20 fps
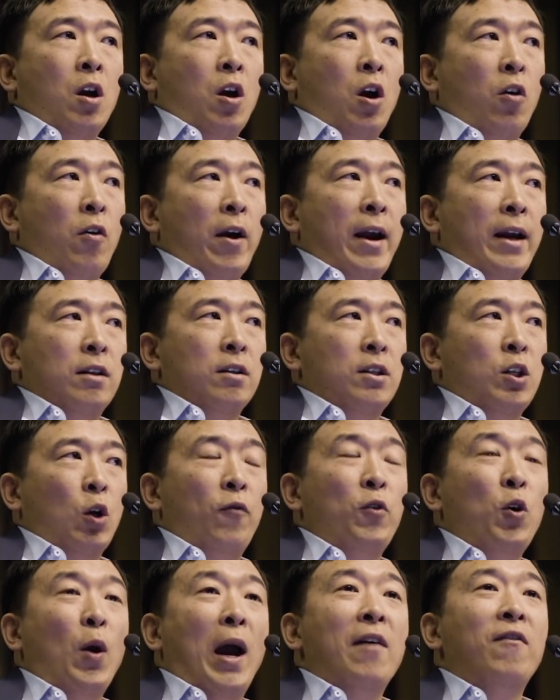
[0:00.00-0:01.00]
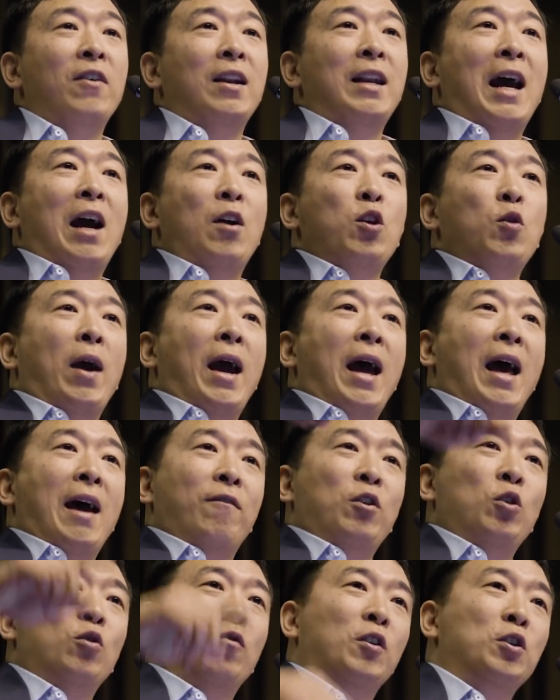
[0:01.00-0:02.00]
All right, so if you haven't, now you
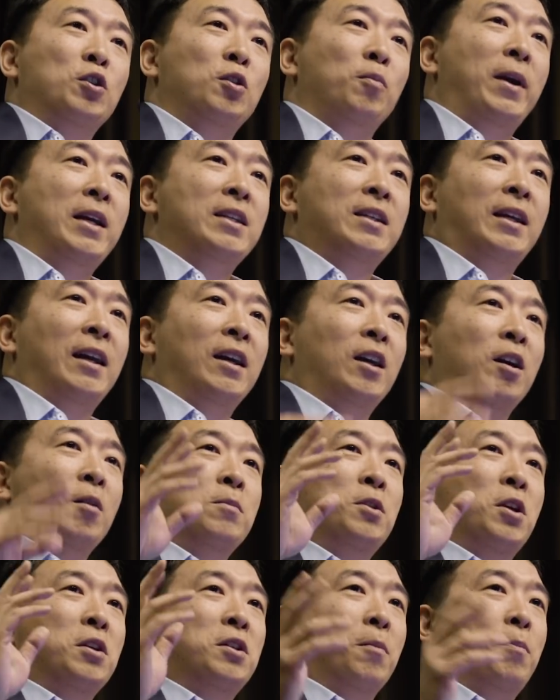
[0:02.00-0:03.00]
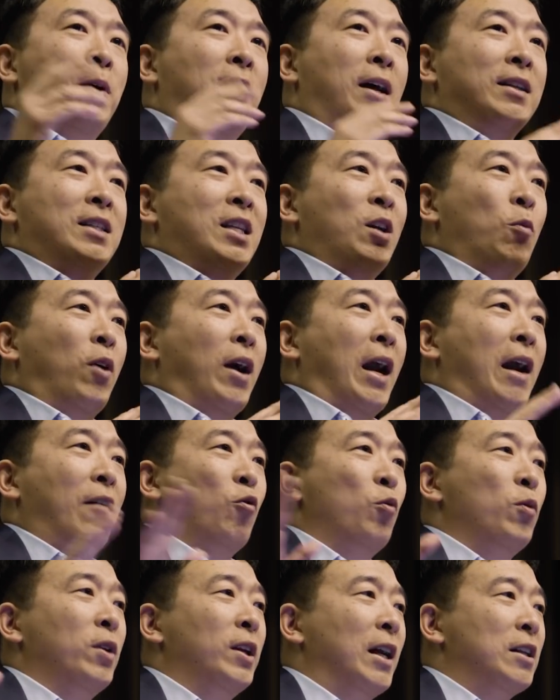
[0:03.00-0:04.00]
have. Universal basic income is just a policy where
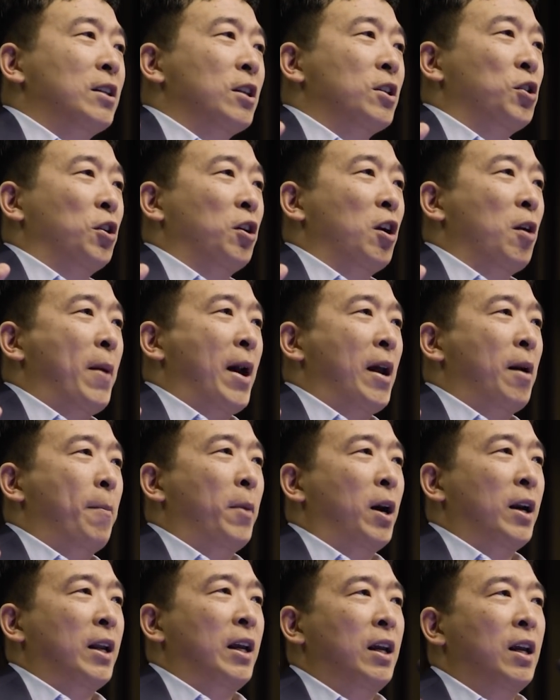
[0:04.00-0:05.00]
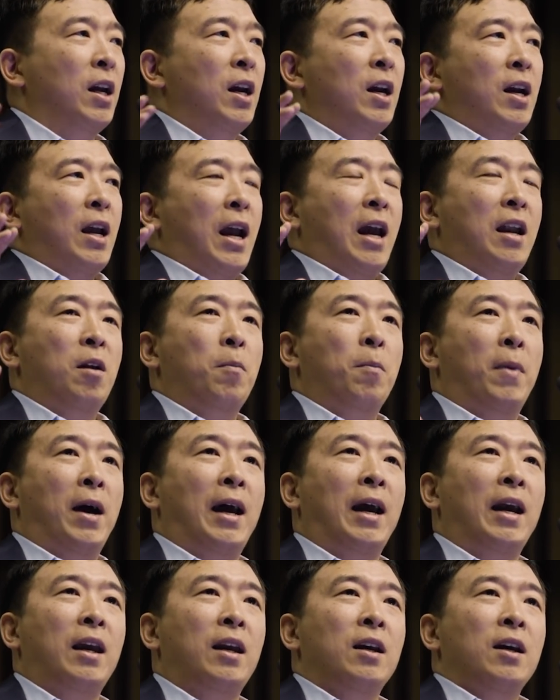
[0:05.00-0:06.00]
everyone gets a certain amount of money, and in
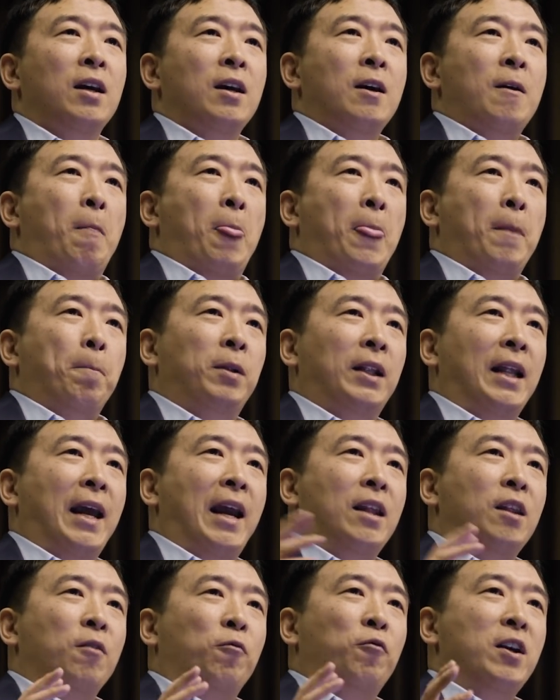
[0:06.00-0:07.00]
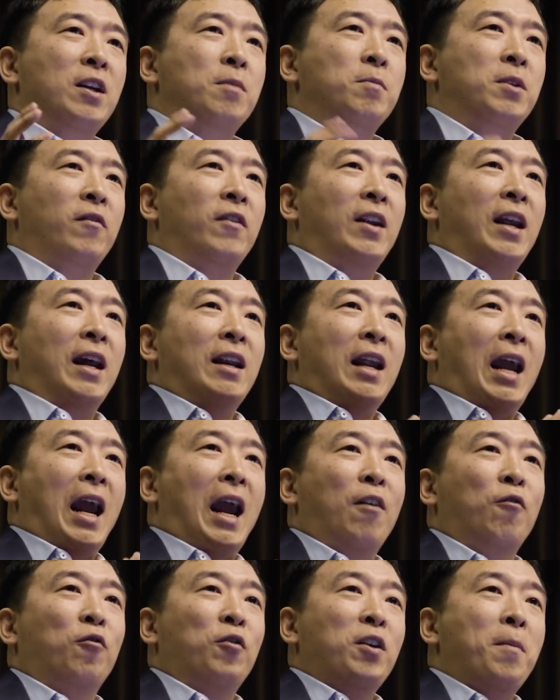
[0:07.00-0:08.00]
my plan, the freedom dividend,
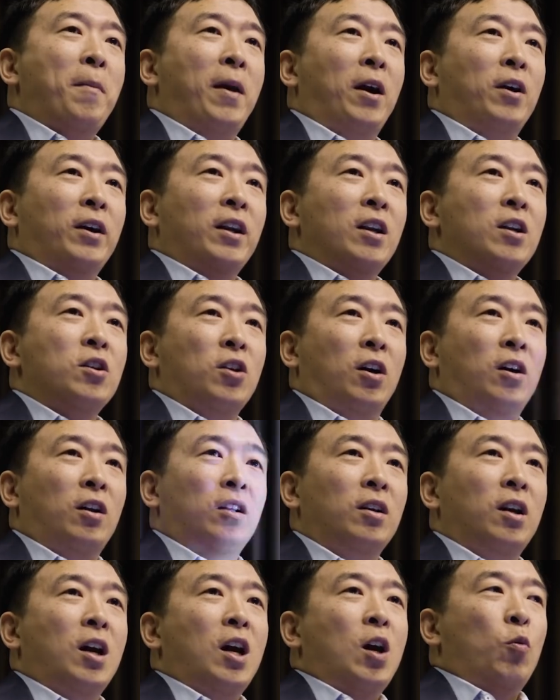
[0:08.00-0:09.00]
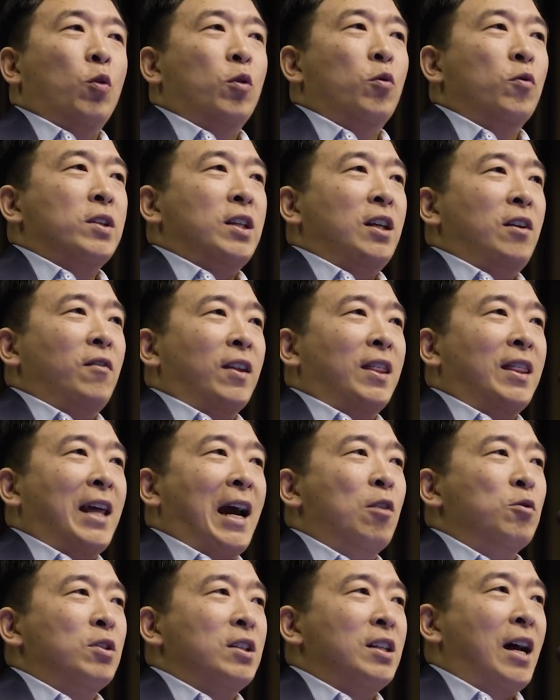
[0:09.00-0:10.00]
every American adult would receive
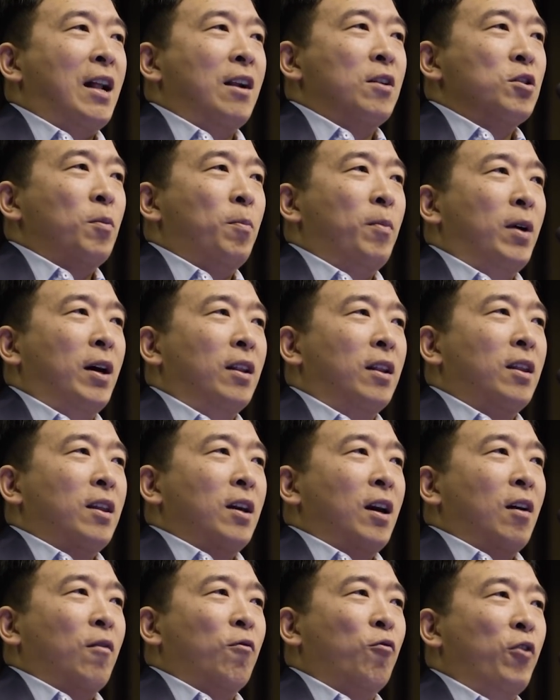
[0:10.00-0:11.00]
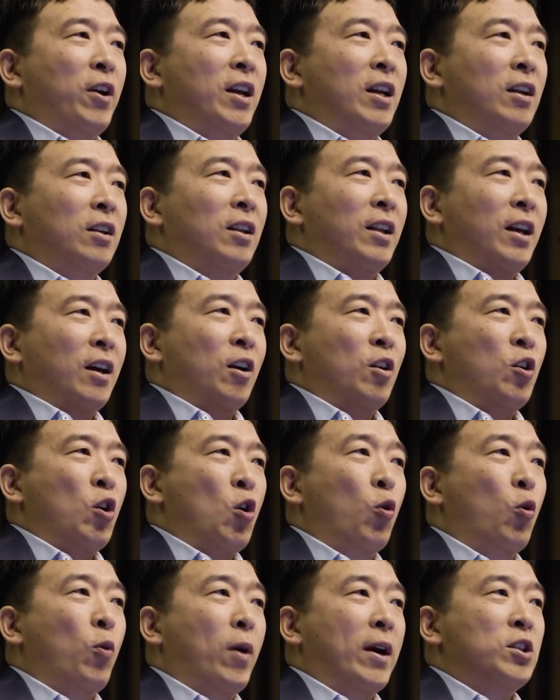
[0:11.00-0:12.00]
$1,000 a month, free and clear,
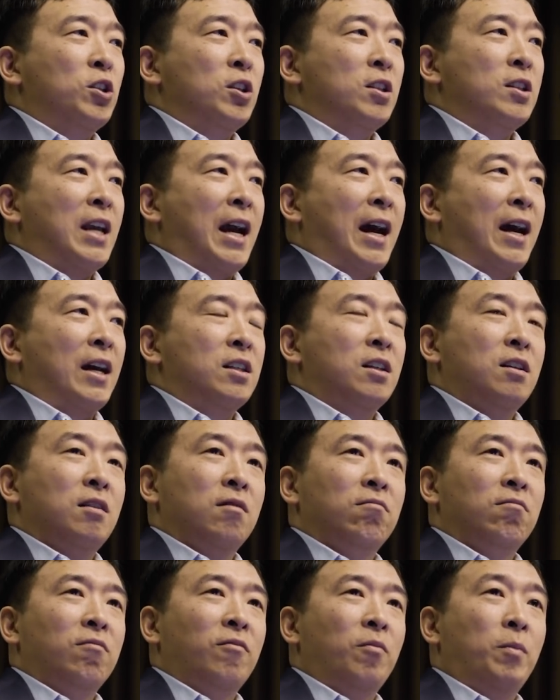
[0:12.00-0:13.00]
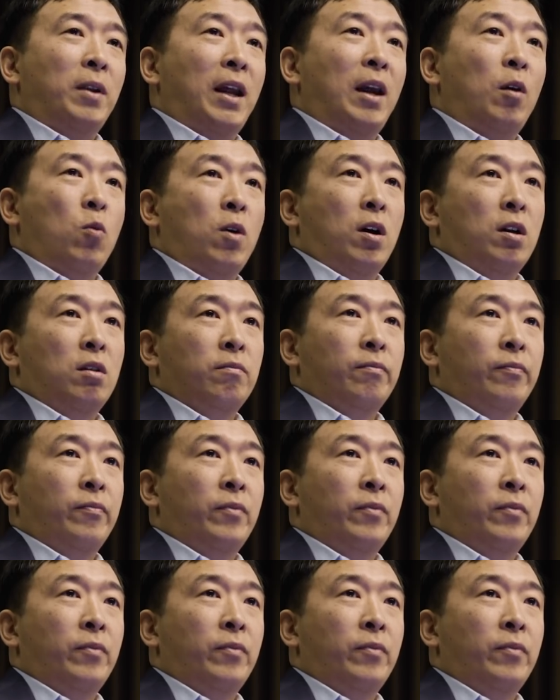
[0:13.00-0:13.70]
no questions asked, from day one.